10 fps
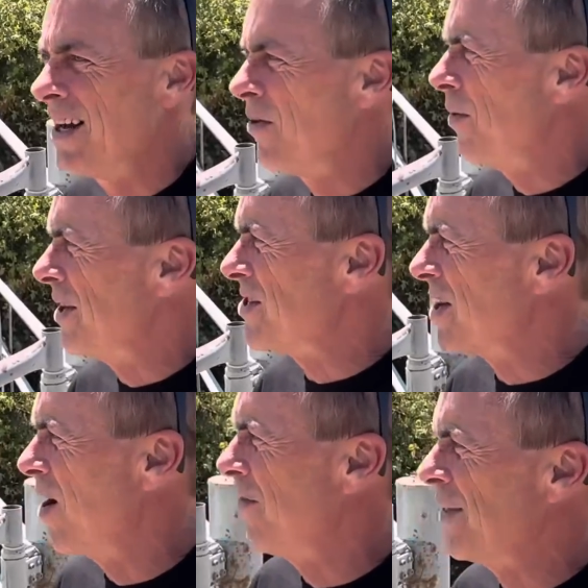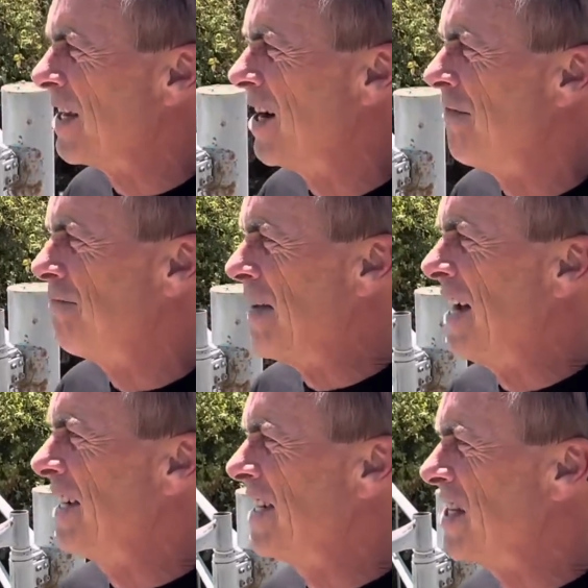what is called the
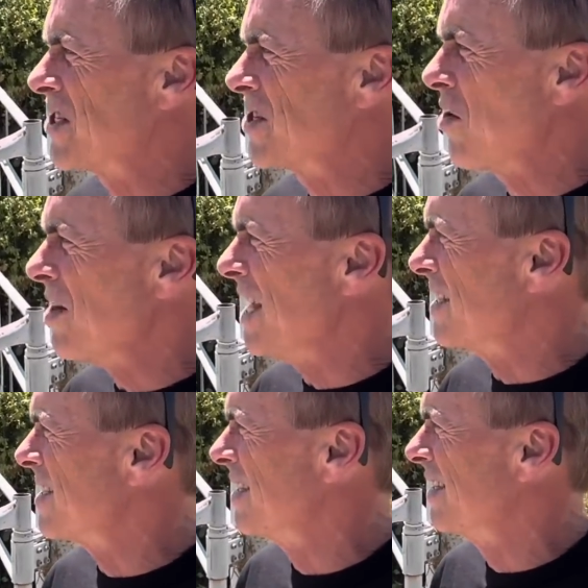Affinity Circuit.